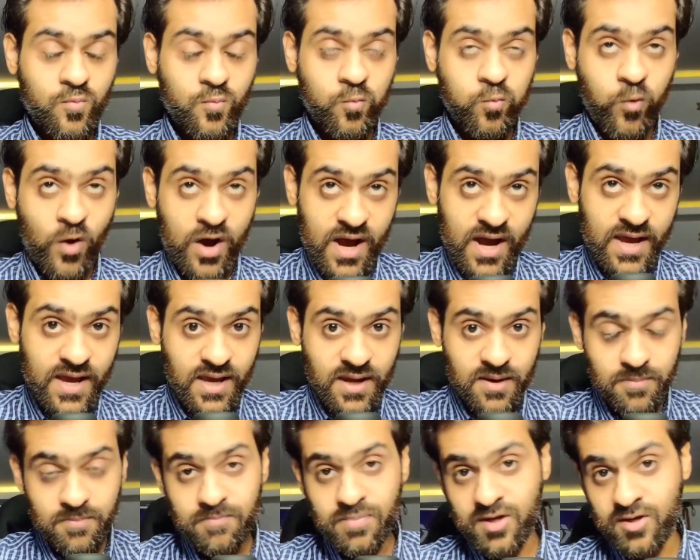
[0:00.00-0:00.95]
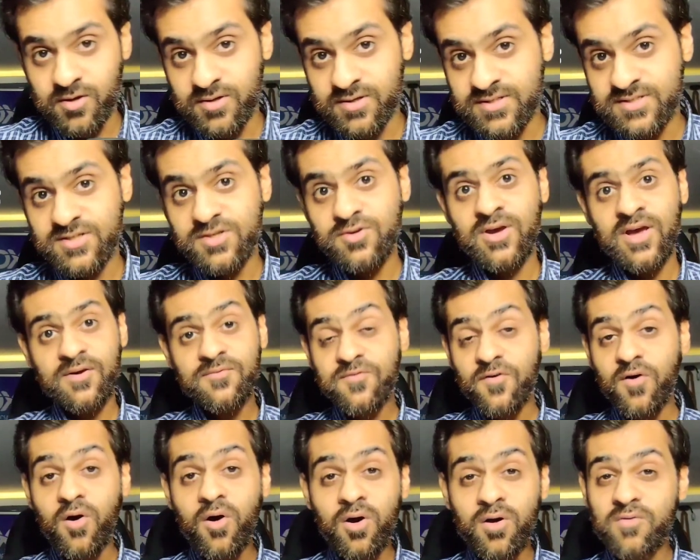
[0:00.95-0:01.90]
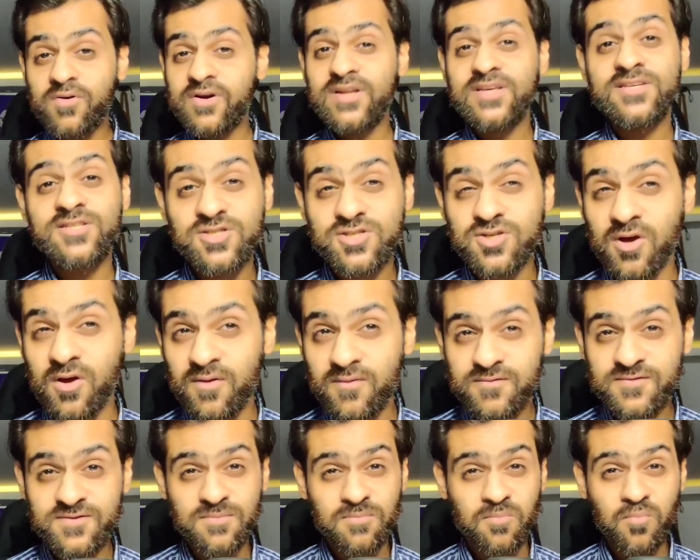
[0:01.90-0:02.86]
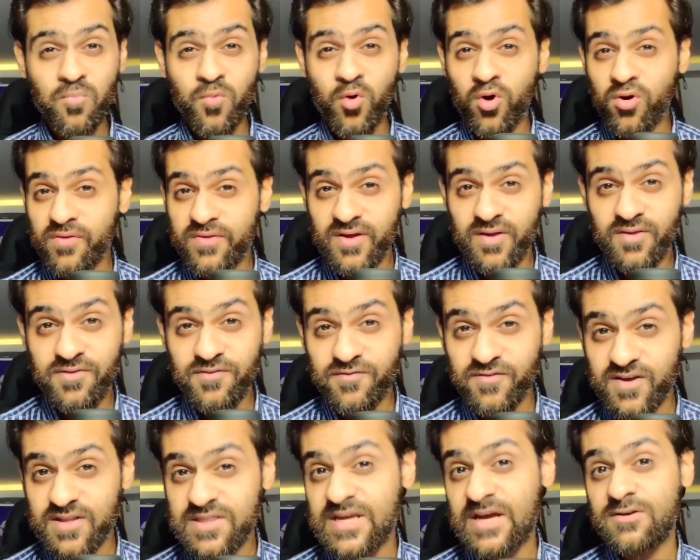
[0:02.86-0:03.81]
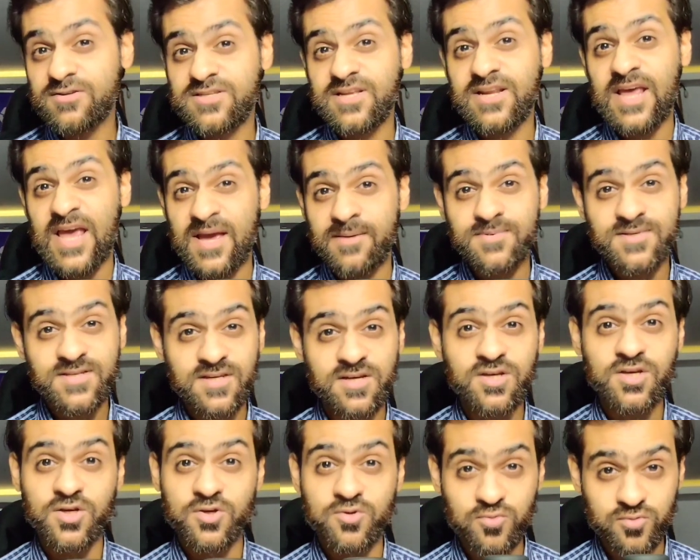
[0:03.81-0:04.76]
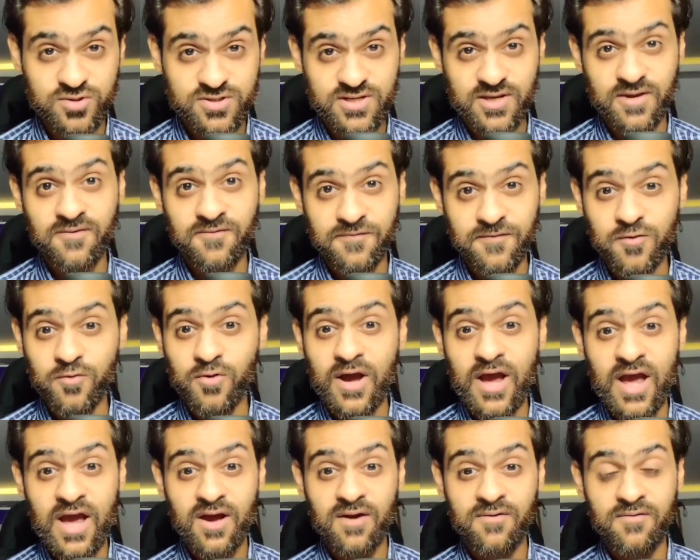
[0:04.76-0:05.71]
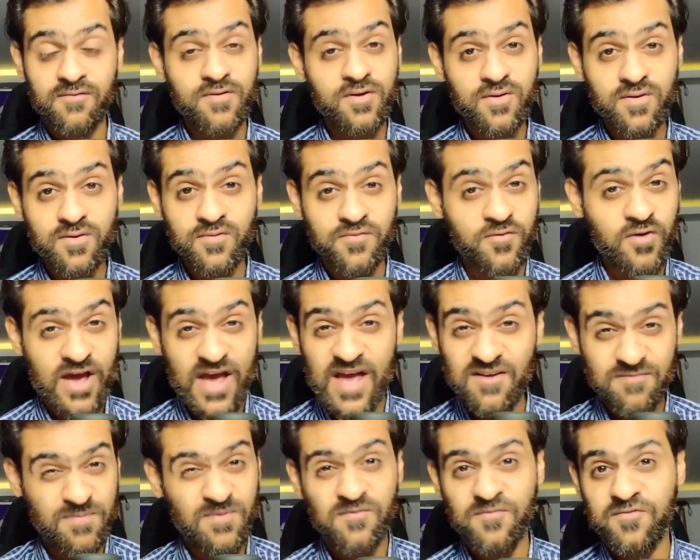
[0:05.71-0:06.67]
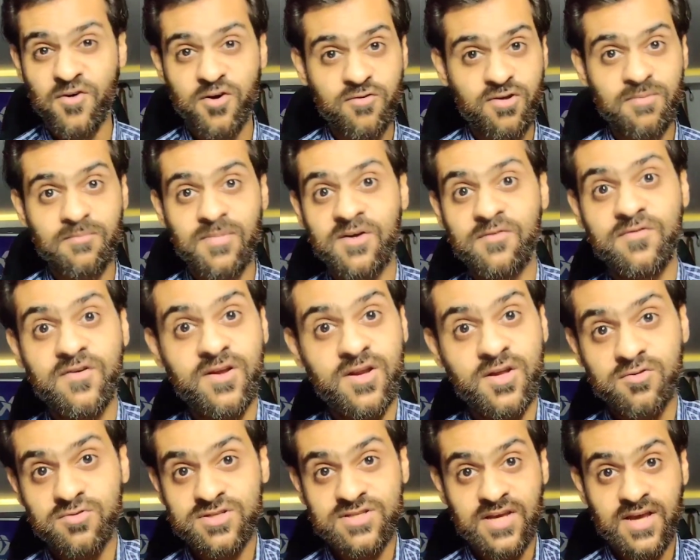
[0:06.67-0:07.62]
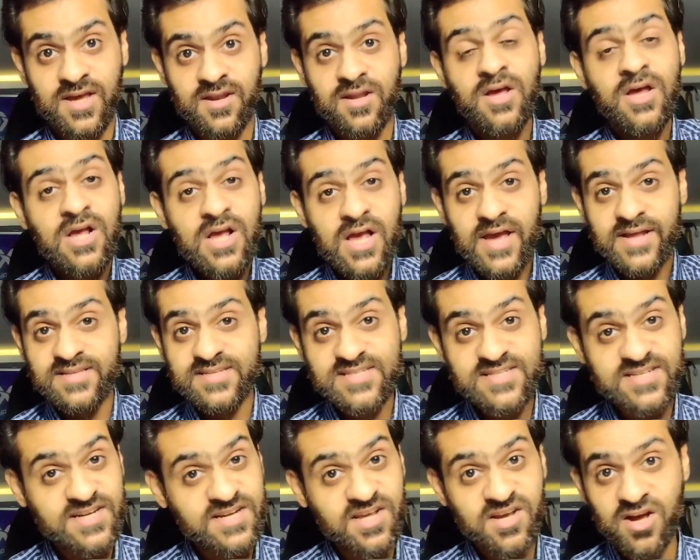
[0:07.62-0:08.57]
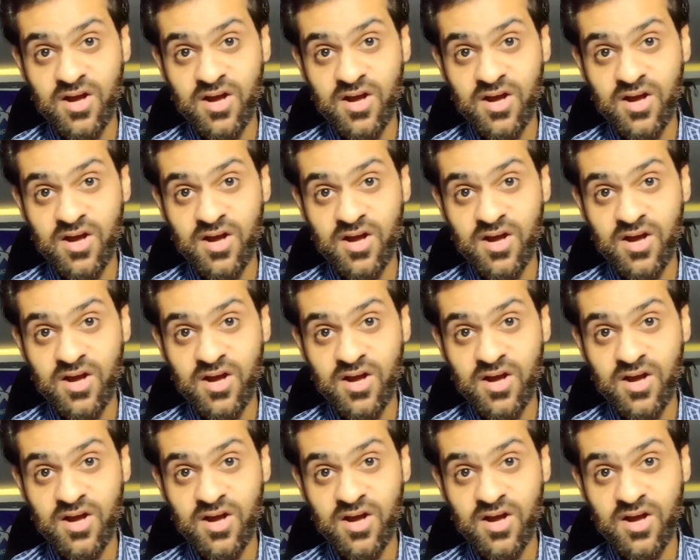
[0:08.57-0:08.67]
why? Because you have already solved more than 3,000 MCQs. If you have been following my videos and studying